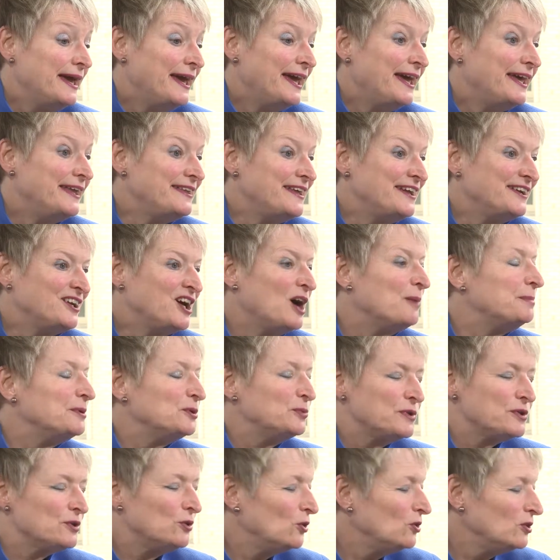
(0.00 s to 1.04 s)
And then
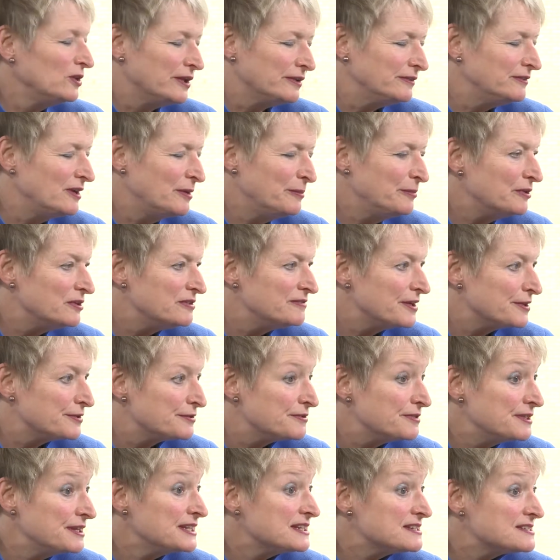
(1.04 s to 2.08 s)
coupled with a whole number of
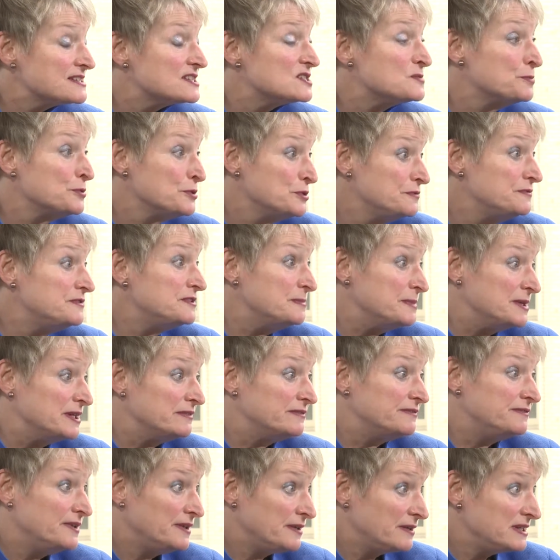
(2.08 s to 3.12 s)
other things, it's proved to be
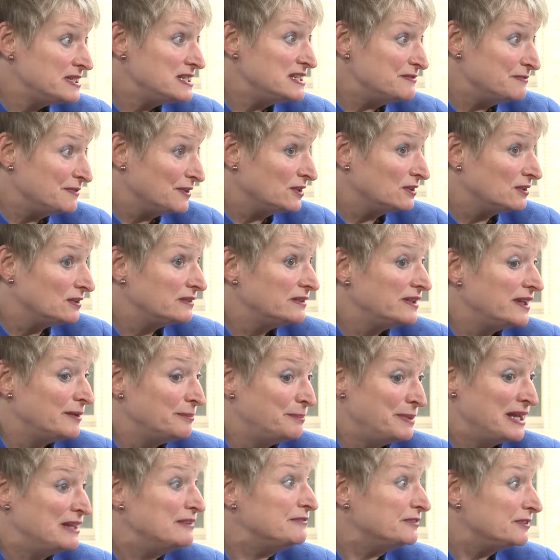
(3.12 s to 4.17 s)
a very difficult
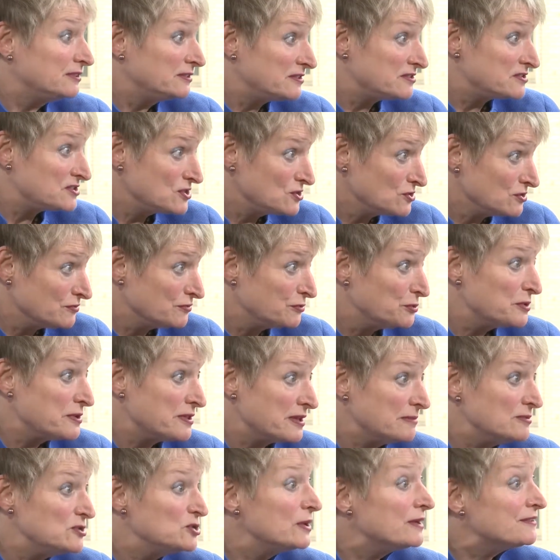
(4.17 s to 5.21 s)
and painful decision for
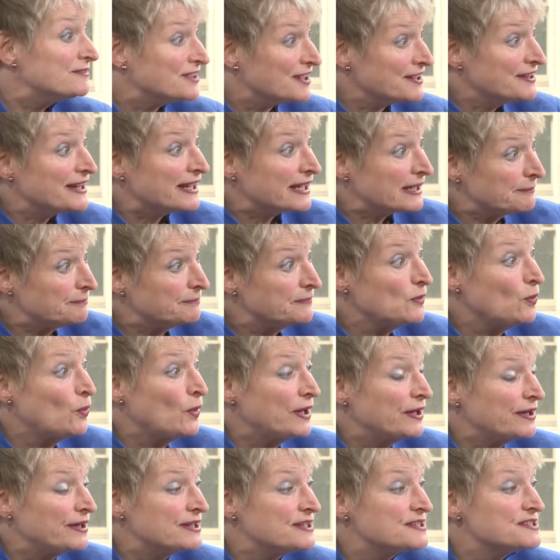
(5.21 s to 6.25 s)
them to have done that.
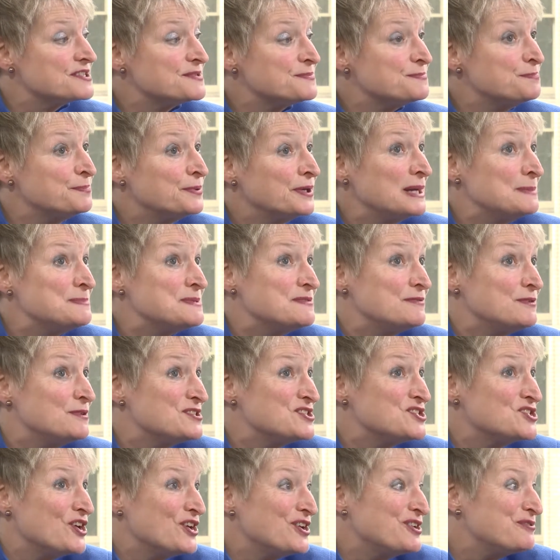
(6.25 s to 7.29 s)
Whereas perhaps if you'd
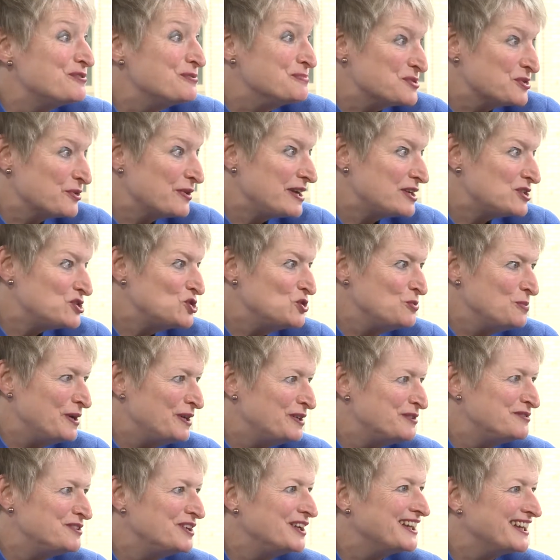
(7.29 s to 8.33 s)
started from scratch, you
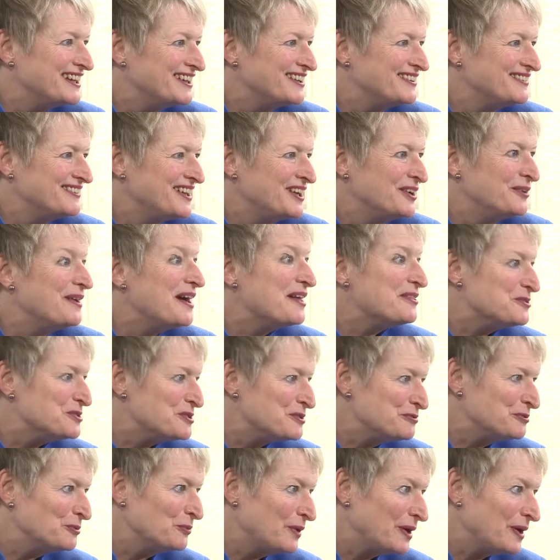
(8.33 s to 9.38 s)
might have done it in a rather different